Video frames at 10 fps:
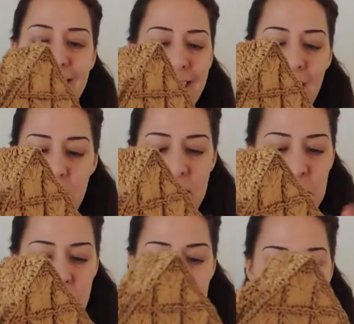I can't
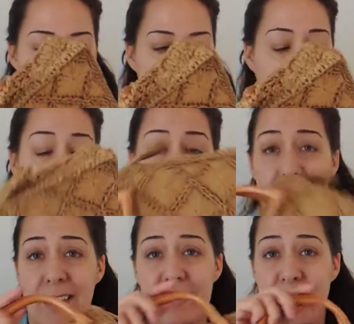imagine this going for more
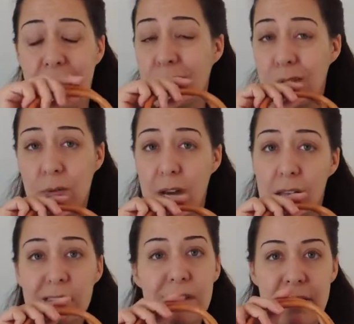than ten or so
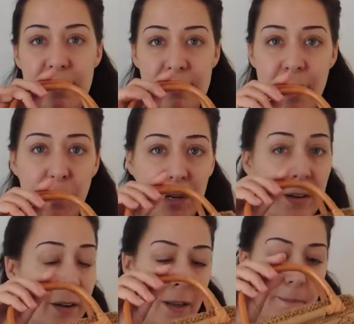dollars in the
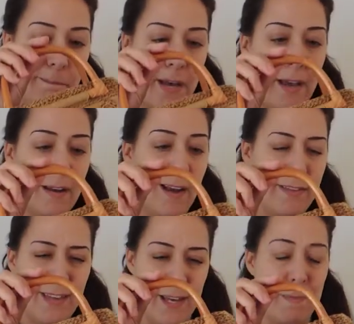summer, but I
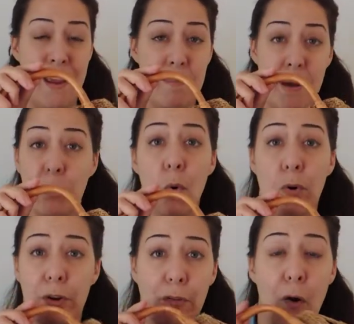think I paid about a
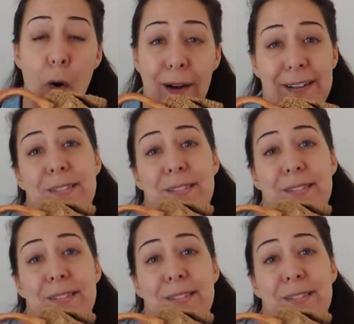quarter for